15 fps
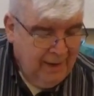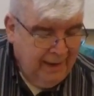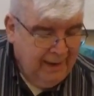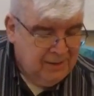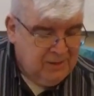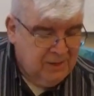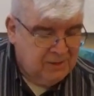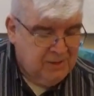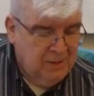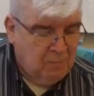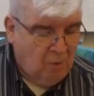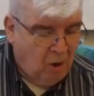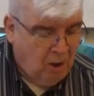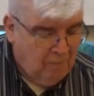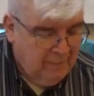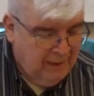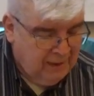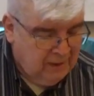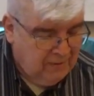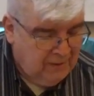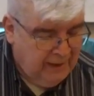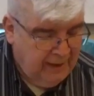he says, He brought me
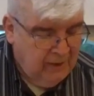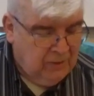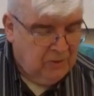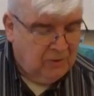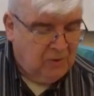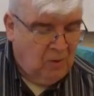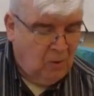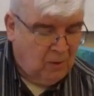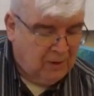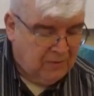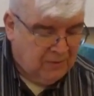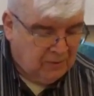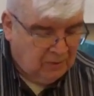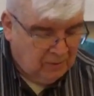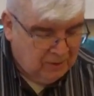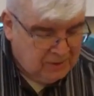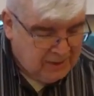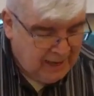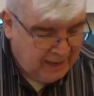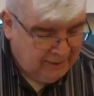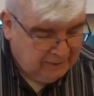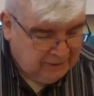into the inner court of the Lord's
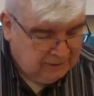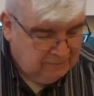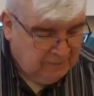house,